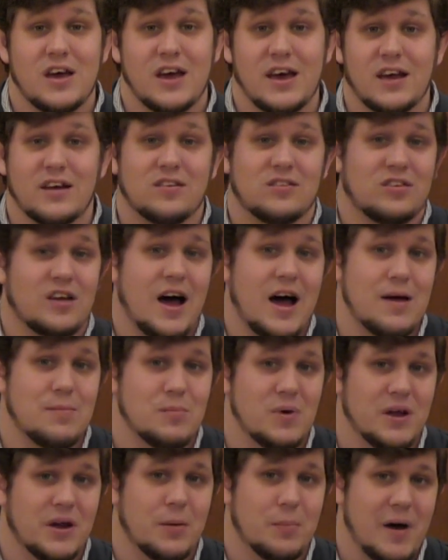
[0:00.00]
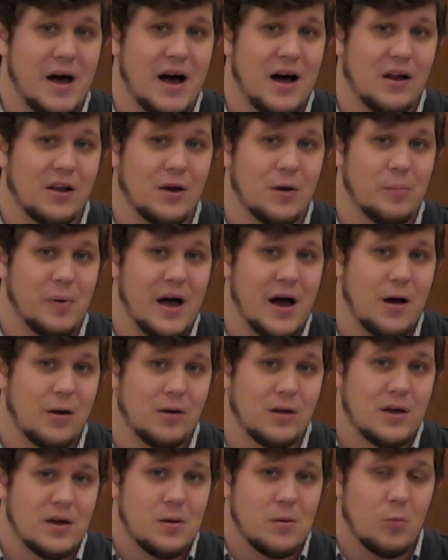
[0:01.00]
excitement about
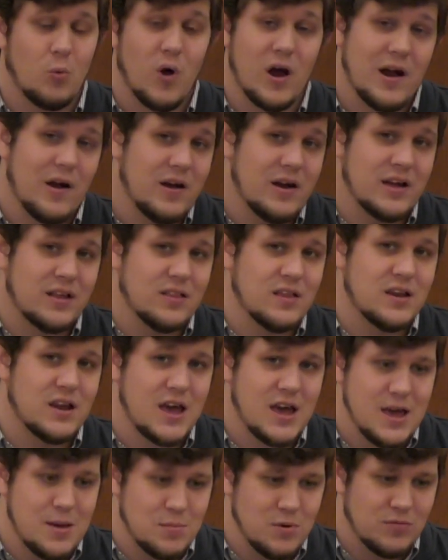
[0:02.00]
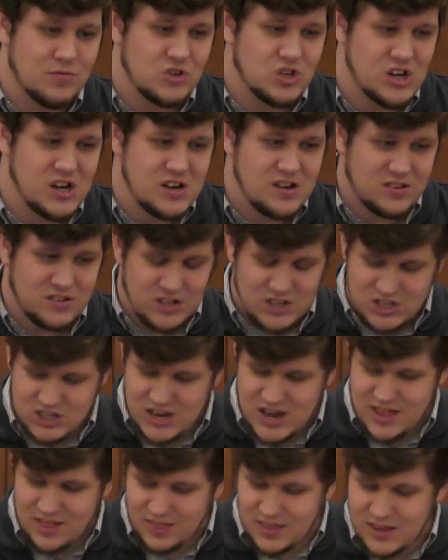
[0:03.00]
wearing the name of Jesus,
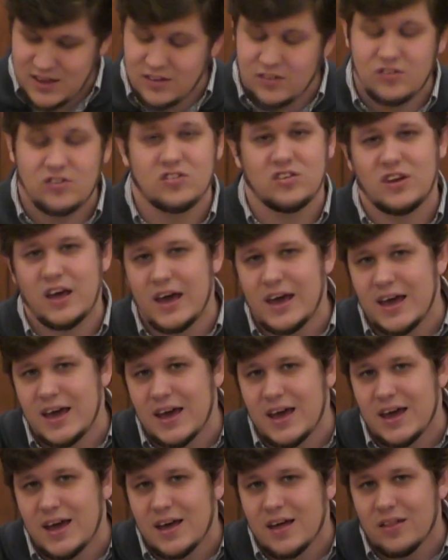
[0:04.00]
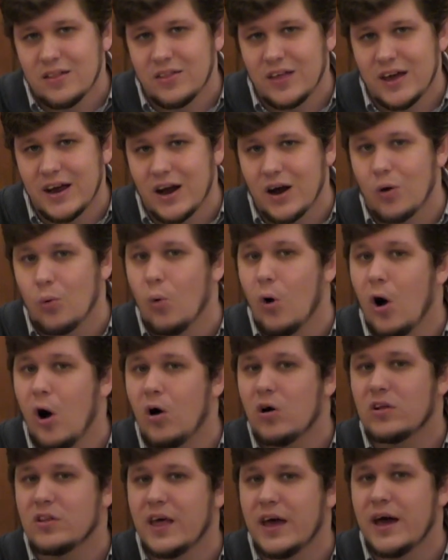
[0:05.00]
and then stay there.
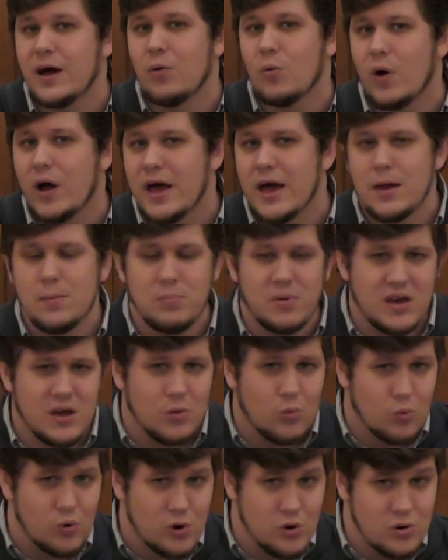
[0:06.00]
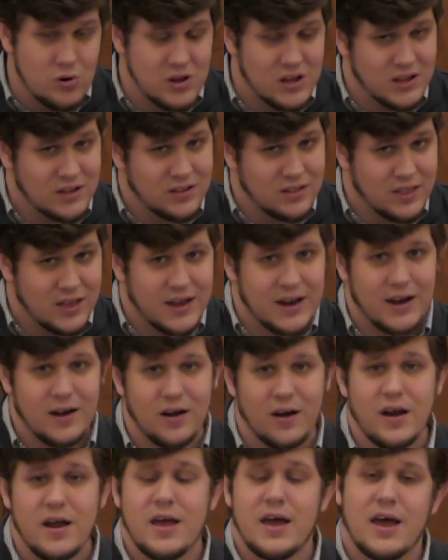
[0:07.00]
Walk that way, be rooted
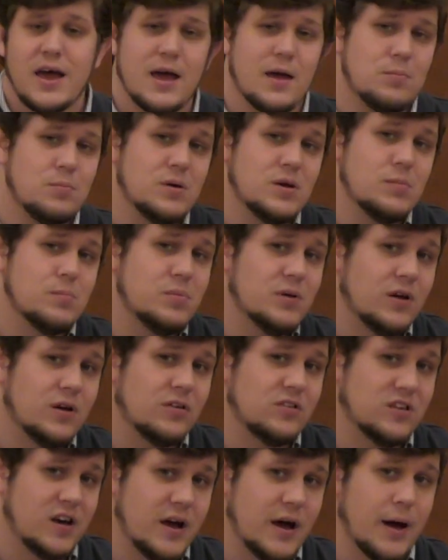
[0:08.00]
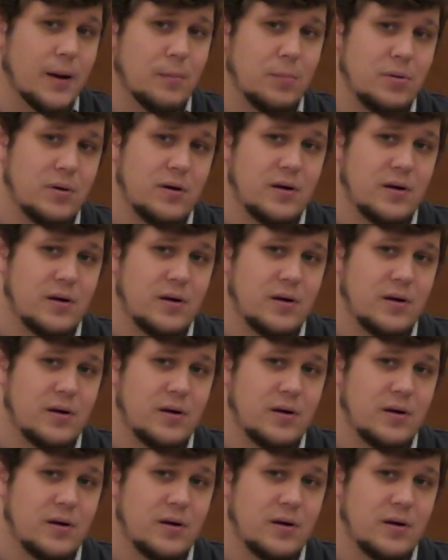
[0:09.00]
there, and be built up